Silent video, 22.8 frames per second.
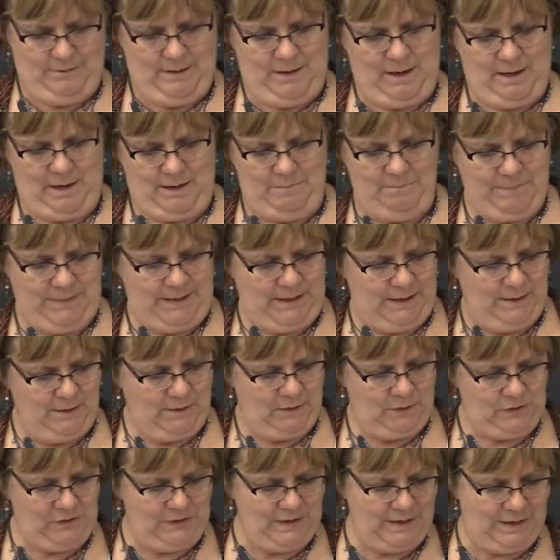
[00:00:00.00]
Um,
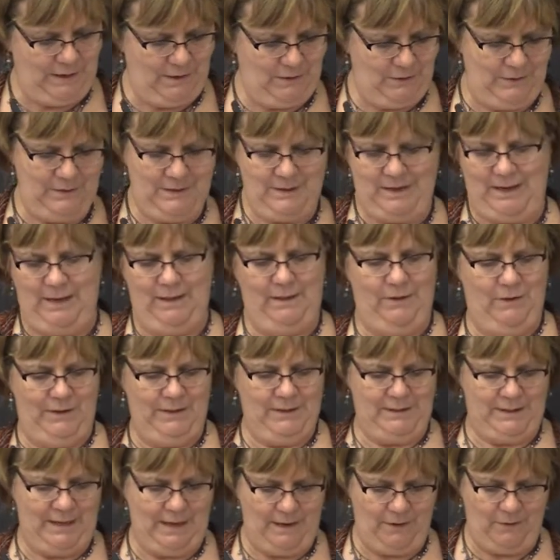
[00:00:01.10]
Pierce, Snyder, and Taylor,
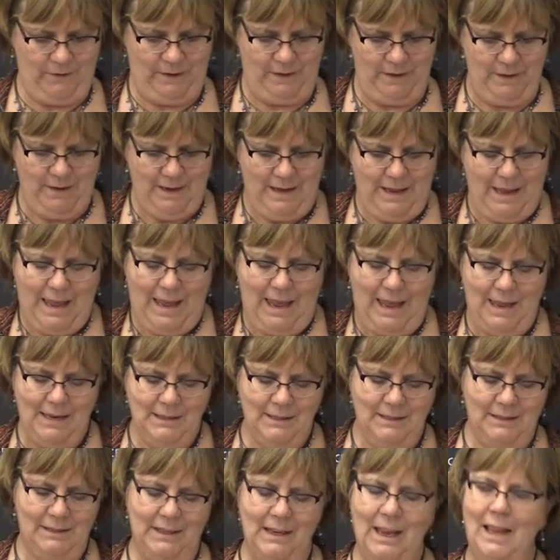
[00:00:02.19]
etc.
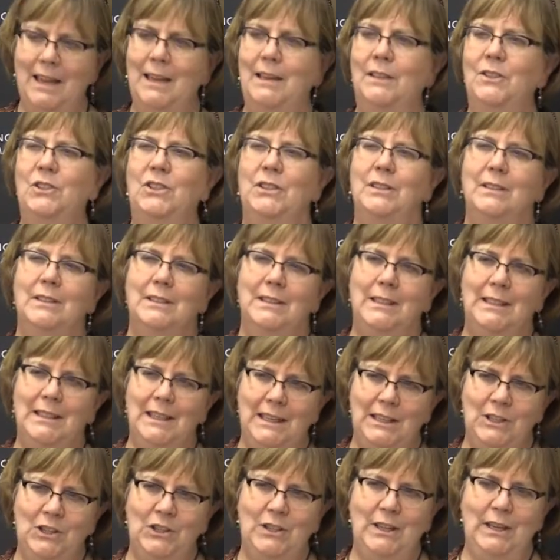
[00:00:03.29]
As such,
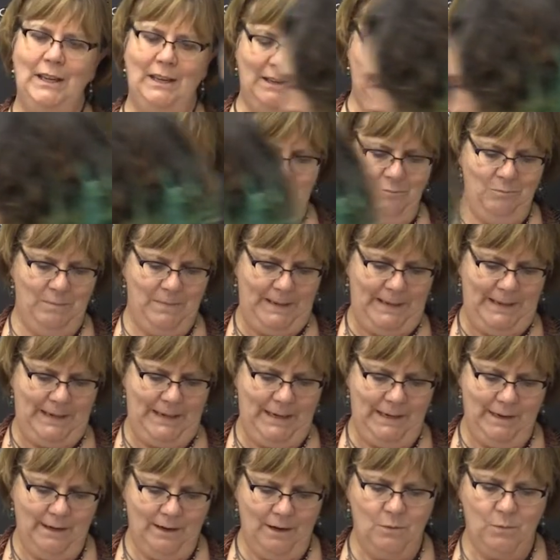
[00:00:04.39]
teaching can
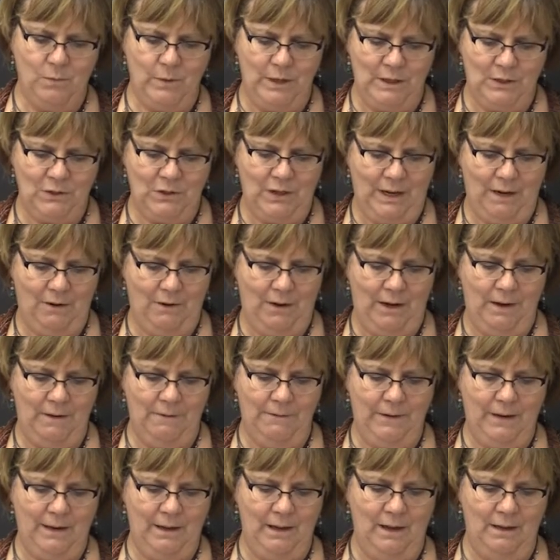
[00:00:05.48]
be a rich area
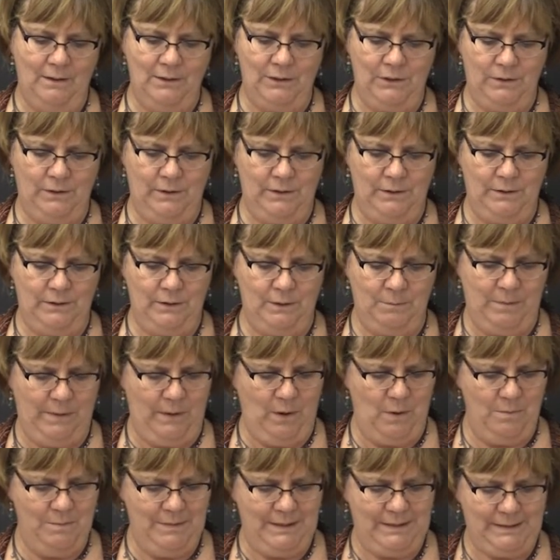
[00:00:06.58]
for cultural
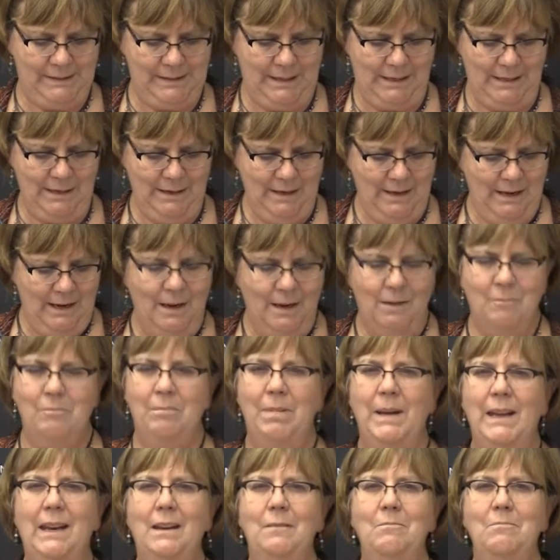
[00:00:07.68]
diplomacy,
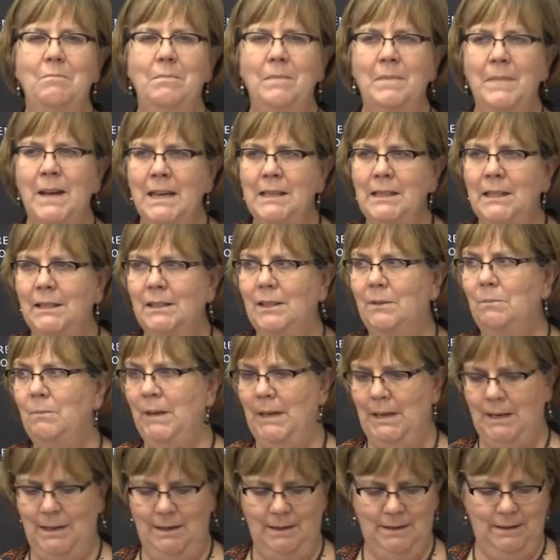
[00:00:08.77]
but it must
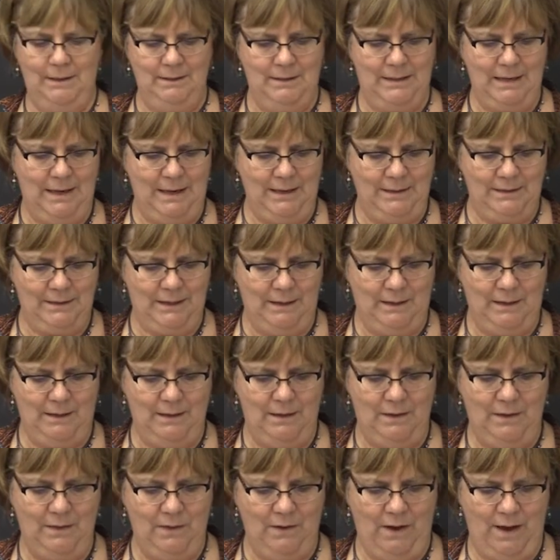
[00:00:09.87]
be conducted in
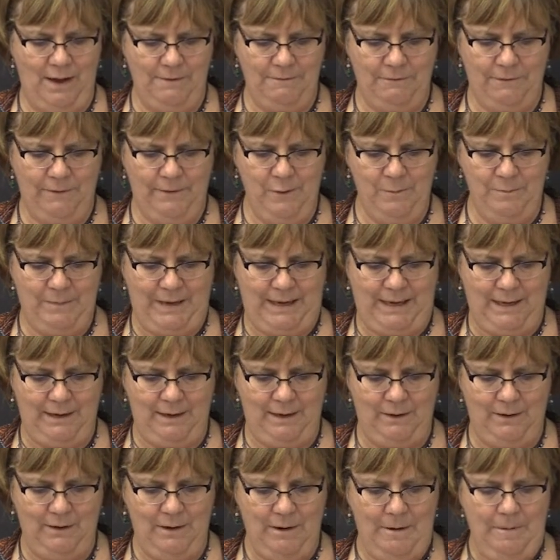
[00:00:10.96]
a thoughtful
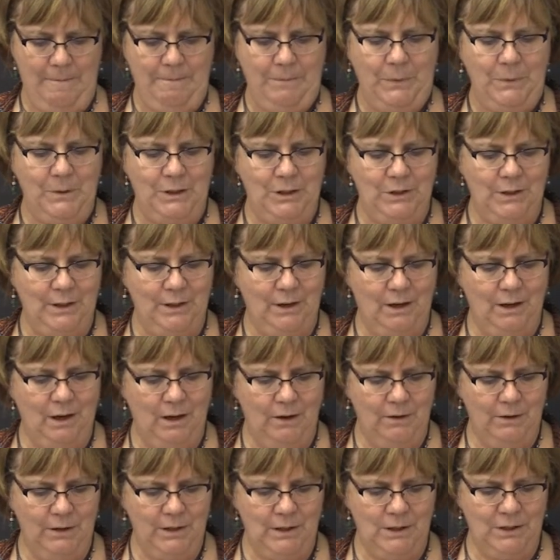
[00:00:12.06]
manner which
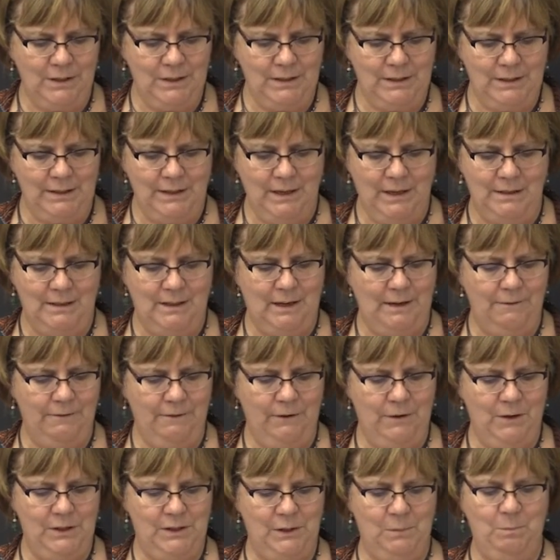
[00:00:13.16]
encourages
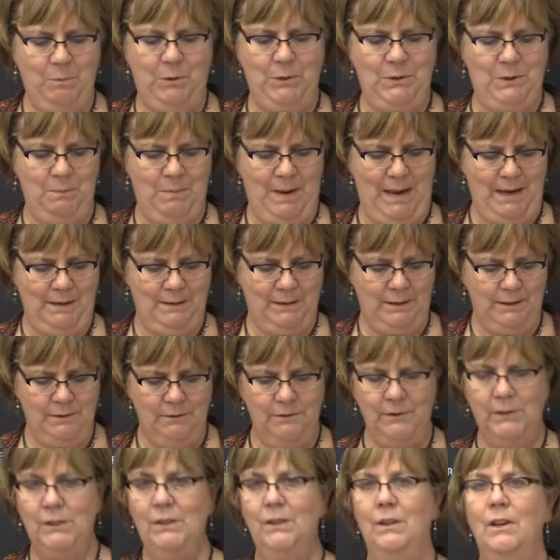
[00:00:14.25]
diverse
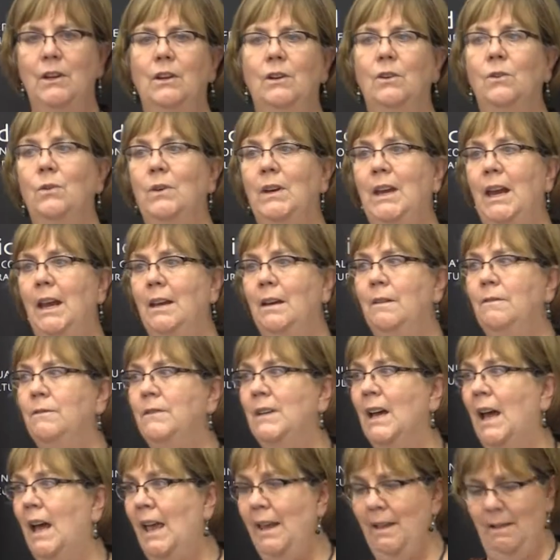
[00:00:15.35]
perspectives, creative
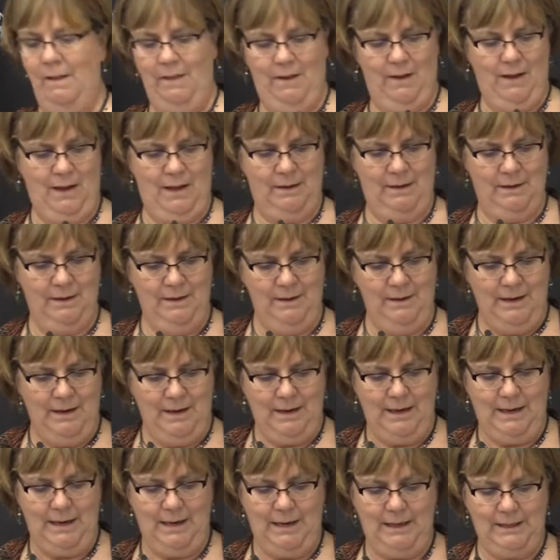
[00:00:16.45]
dialogue
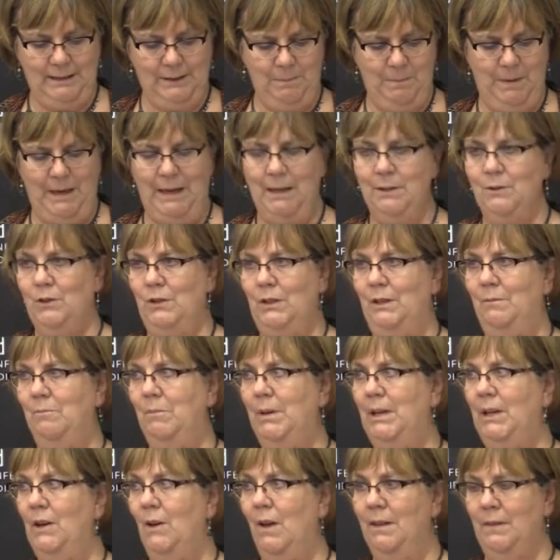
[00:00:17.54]
and expansion
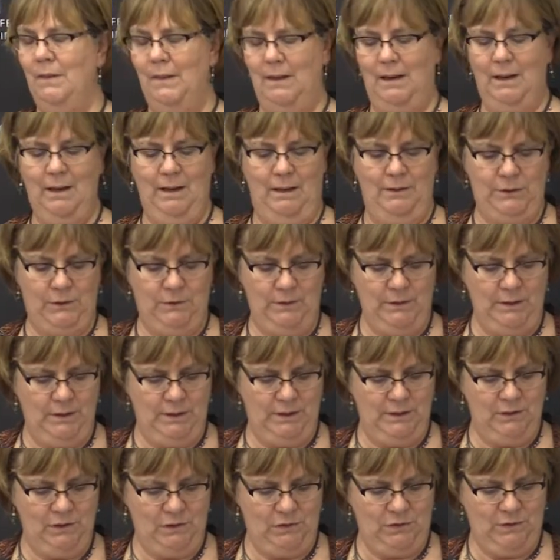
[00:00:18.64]
beyond the cultural
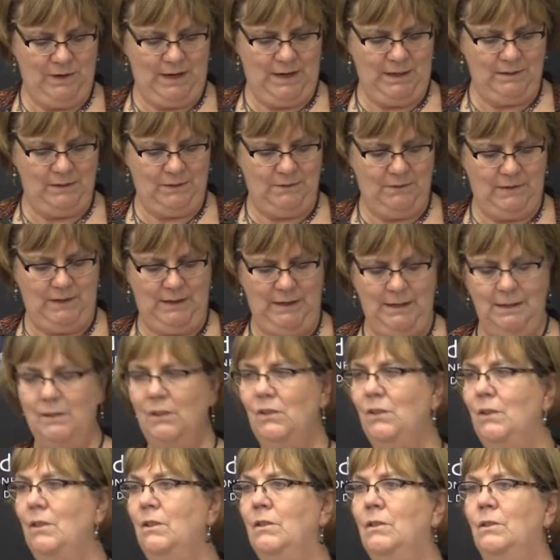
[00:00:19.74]
constraints of the
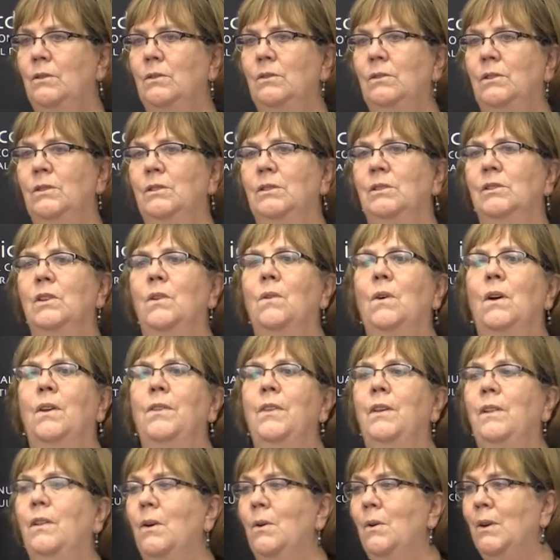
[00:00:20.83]
institutions or
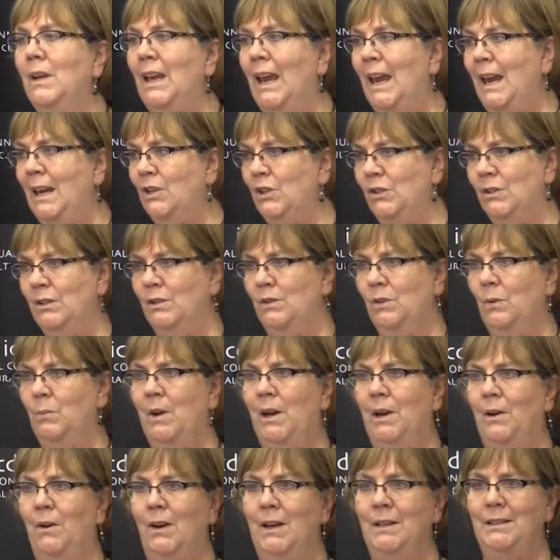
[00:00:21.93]
the locations
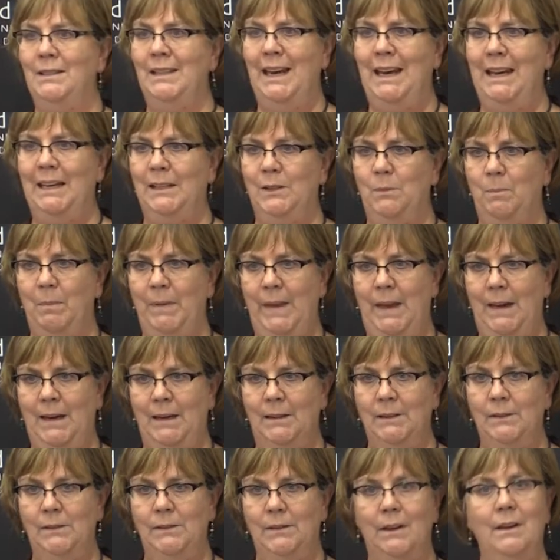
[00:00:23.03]
where it takes
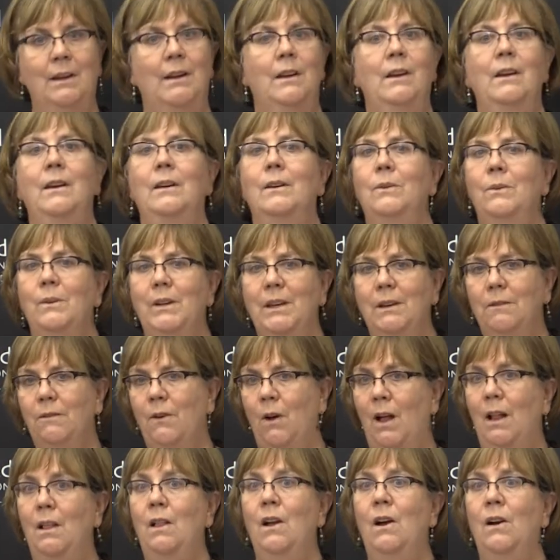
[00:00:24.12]
place. We have
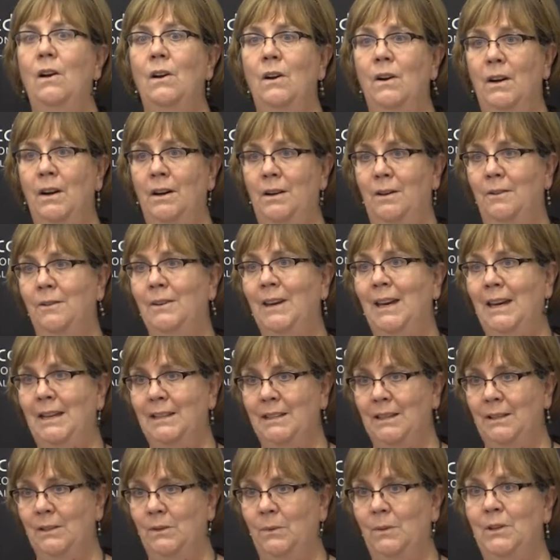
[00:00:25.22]
all heard of
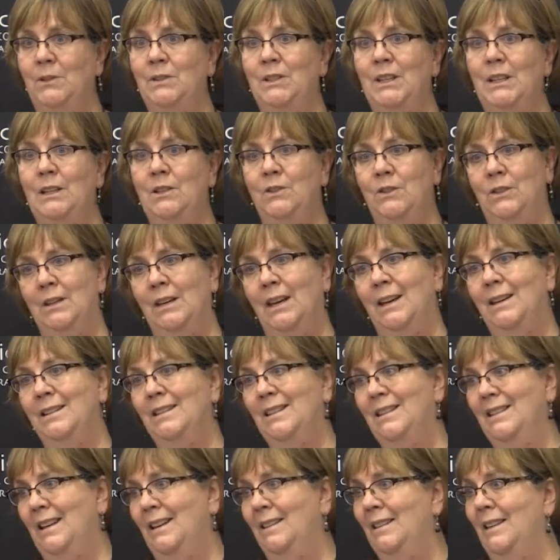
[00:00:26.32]
cases where teaching has
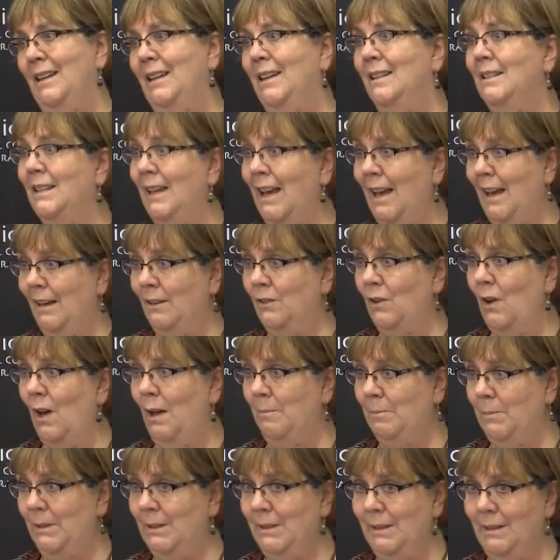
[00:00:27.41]
done the exact
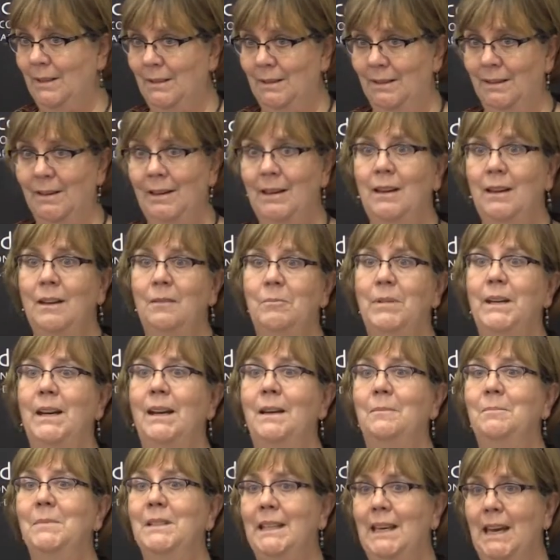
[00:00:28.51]
opposite, but
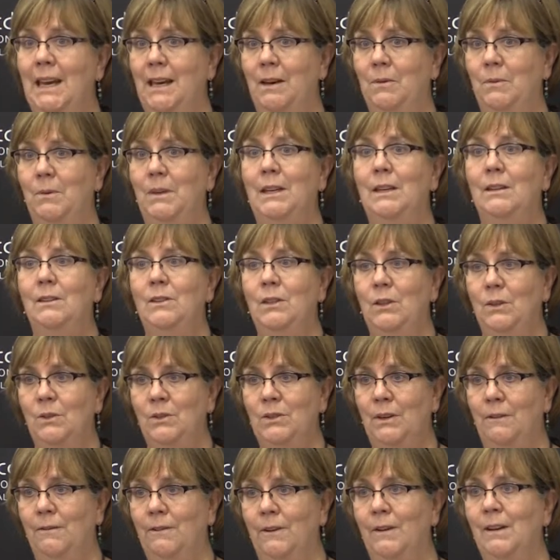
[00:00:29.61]
I'm saying we can use
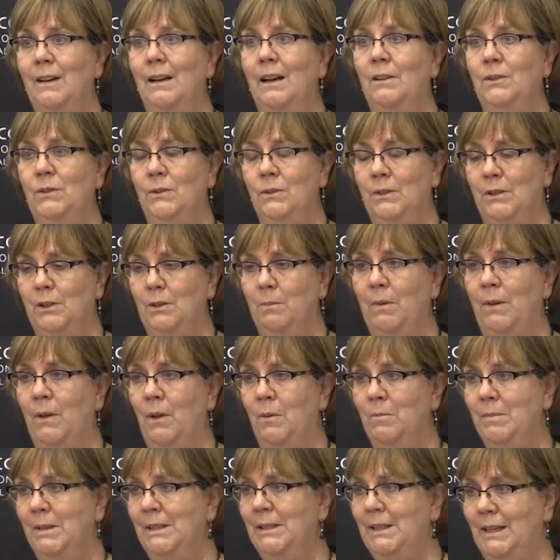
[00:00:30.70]
it for cultural
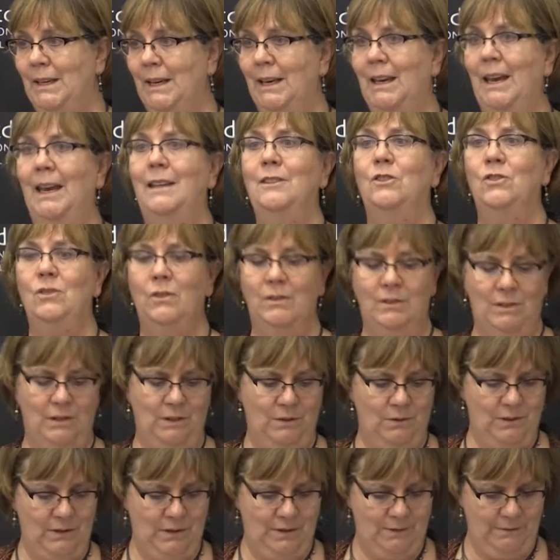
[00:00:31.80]
diplomacy and should
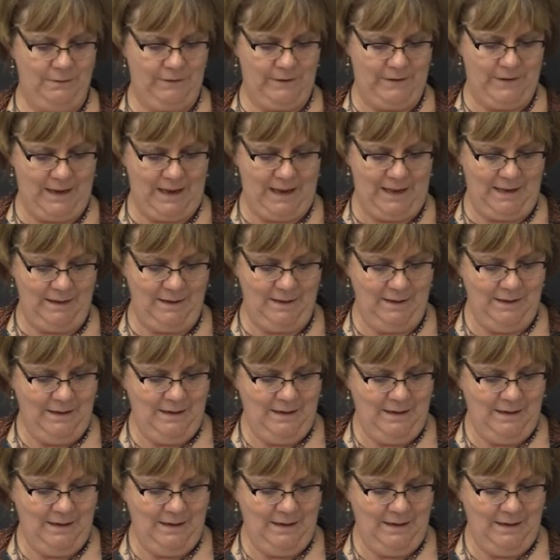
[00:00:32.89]
use it for that.